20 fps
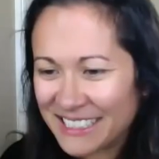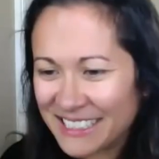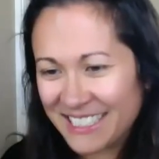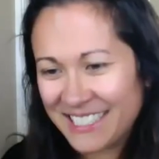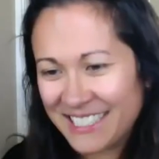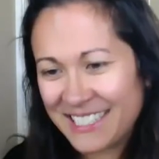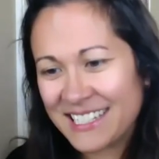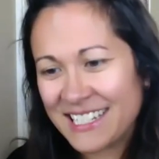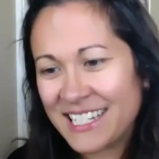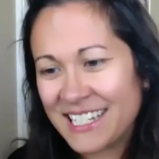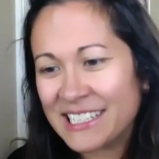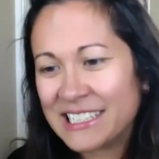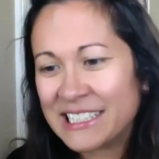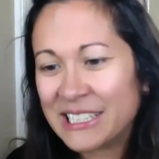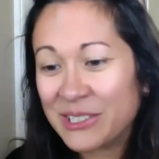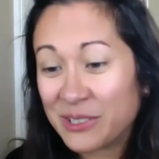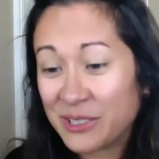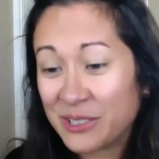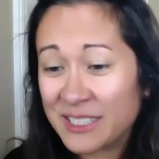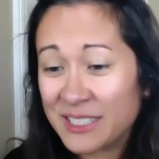let's see
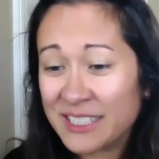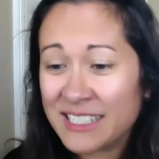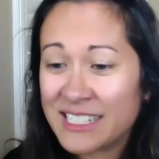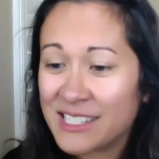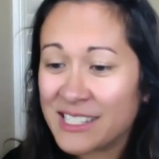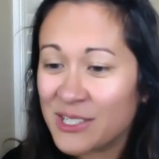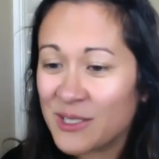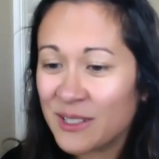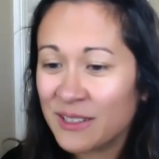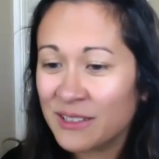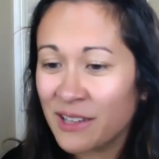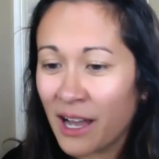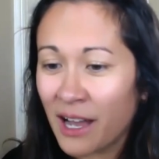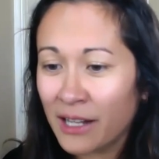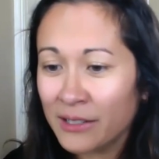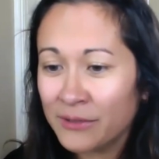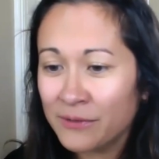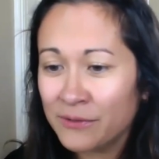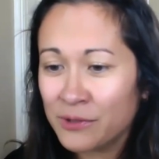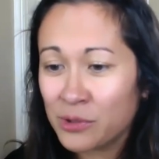there looks like there's a lot
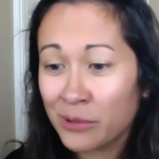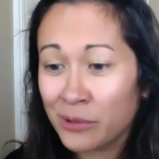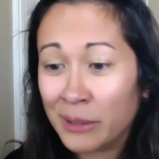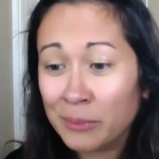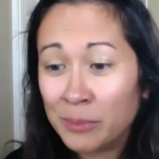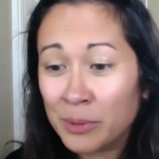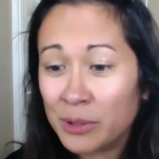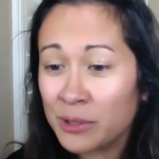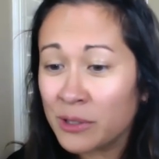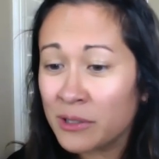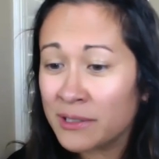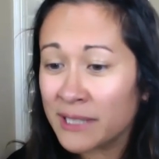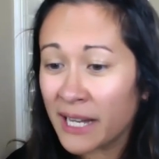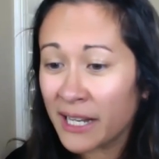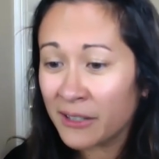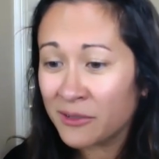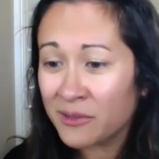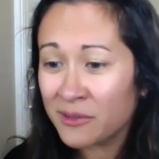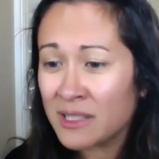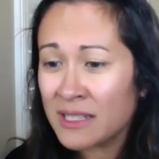of treble
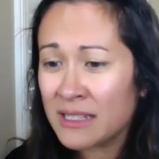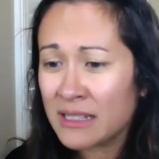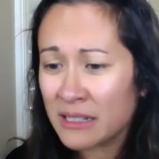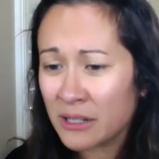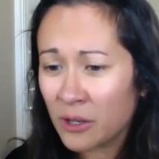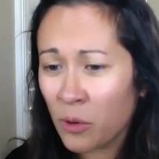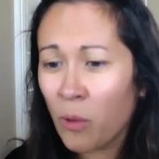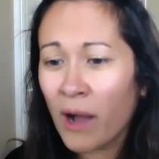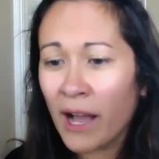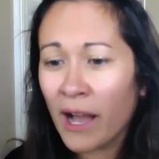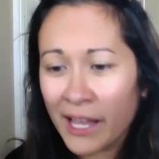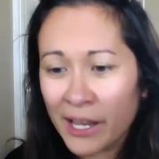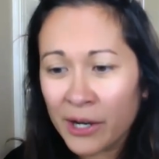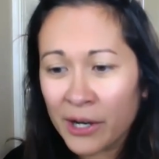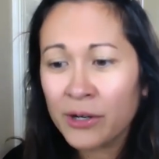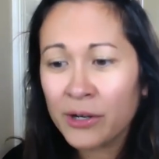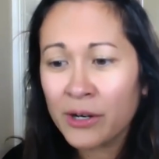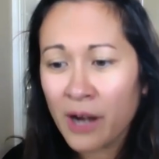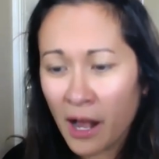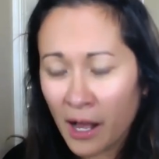clefs
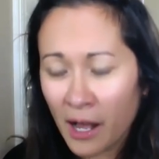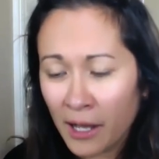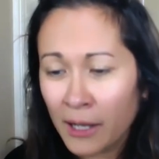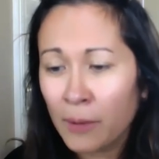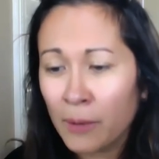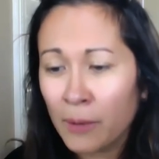choir um